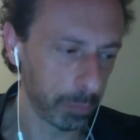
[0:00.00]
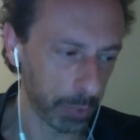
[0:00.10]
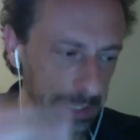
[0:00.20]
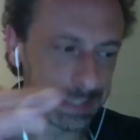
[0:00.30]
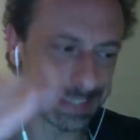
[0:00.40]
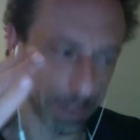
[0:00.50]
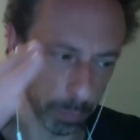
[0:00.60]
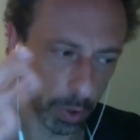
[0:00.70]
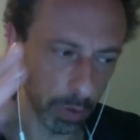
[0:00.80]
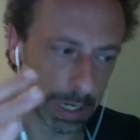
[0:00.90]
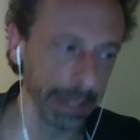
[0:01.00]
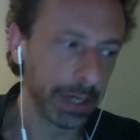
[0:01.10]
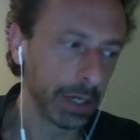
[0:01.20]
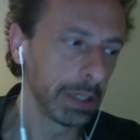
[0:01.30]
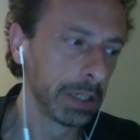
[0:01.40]
pretty simple,
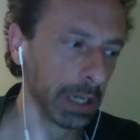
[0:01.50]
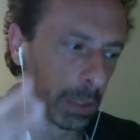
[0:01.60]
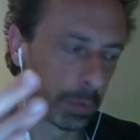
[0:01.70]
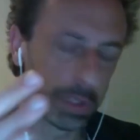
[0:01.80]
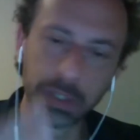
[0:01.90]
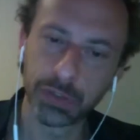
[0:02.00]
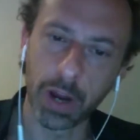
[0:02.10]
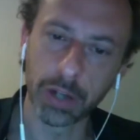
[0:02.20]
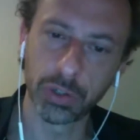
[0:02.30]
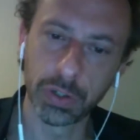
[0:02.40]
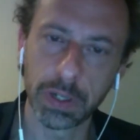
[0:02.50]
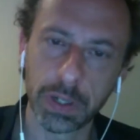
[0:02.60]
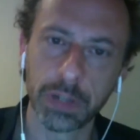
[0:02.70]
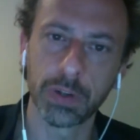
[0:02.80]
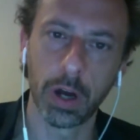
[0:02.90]
clear, with the instructions
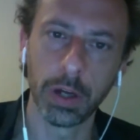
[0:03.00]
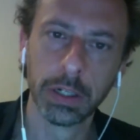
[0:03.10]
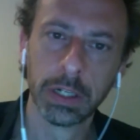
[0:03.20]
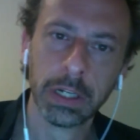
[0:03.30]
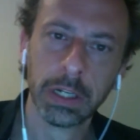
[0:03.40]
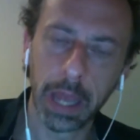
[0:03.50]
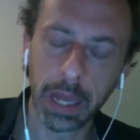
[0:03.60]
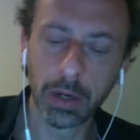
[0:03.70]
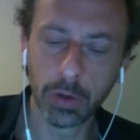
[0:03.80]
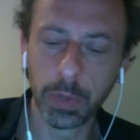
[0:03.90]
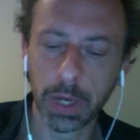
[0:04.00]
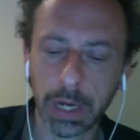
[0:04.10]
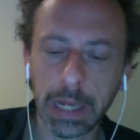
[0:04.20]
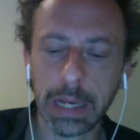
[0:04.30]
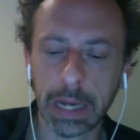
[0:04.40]
and so on. And it could be
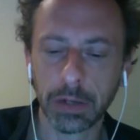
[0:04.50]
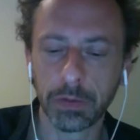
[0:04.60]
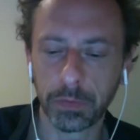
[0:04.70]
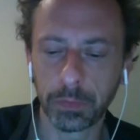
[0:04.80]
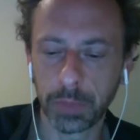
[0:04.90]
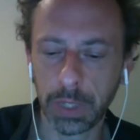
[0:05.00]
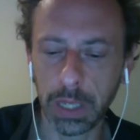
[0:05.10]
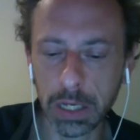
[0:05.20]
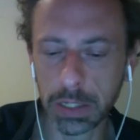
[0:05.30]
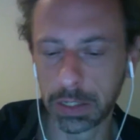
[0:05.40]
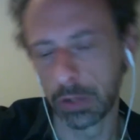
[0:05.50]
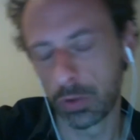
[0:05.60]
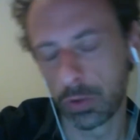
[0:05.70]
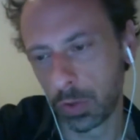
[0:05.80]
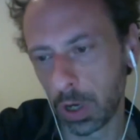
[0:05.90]
really kind of easy
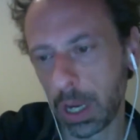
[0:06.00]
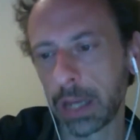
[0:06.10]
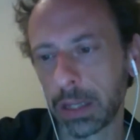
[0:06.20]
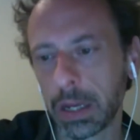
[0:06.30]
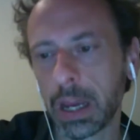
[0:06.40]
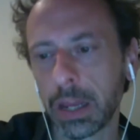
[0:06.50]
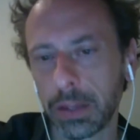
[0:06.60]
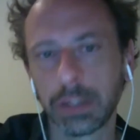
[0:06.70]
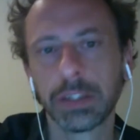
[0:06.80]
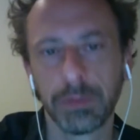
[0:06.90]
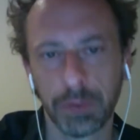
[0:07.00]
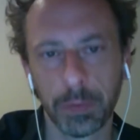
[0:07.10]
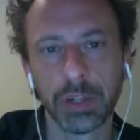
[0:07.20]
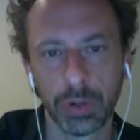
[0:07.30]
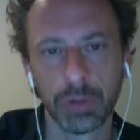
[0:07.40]
to collect and gather this
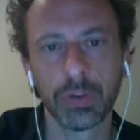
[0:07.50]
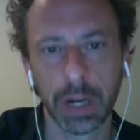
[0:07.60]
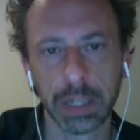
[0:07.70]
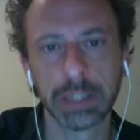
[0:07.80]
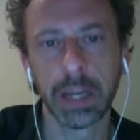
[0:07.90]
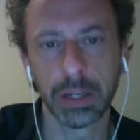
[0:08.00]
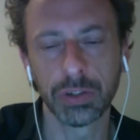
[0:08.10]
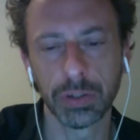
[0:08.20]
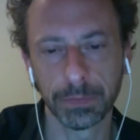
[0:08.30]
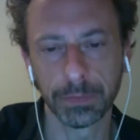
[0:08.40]
information in organization.